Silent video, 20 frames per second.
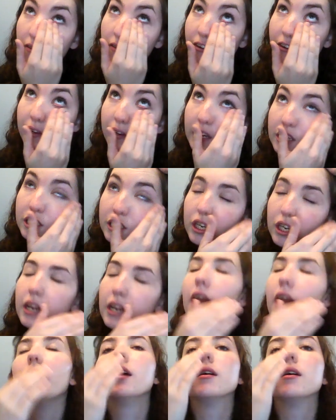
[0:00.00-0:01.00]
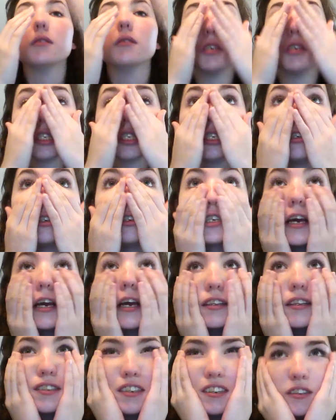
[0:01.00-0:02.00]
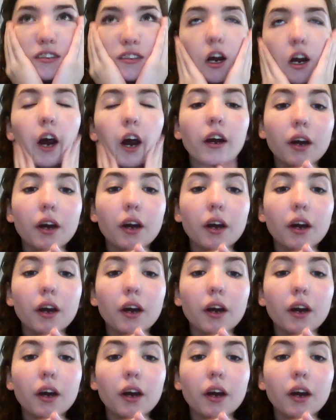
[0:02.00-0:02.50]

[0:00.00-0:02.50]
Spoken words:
foundation and it was 2 shades too dark,